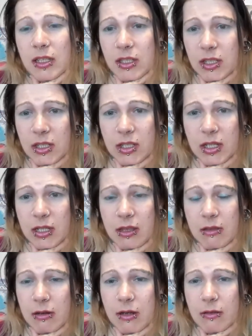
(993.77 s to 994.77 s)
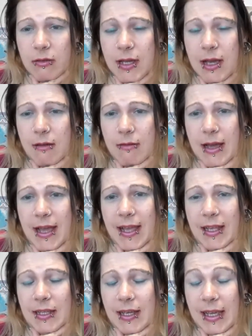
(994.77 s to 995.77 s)
You're just going to throw that
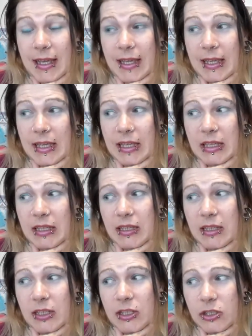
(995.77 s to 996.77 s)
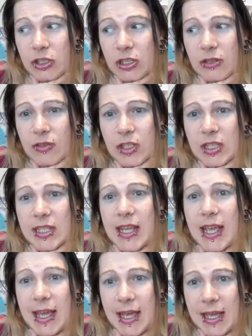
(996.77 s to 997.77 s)
away? Like, you should have just
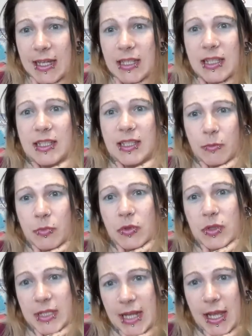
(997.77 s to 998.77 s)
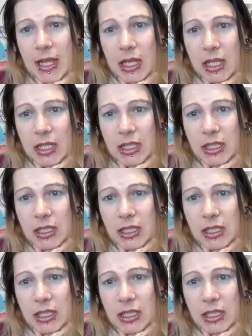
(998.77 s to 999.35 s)
had the simple steak.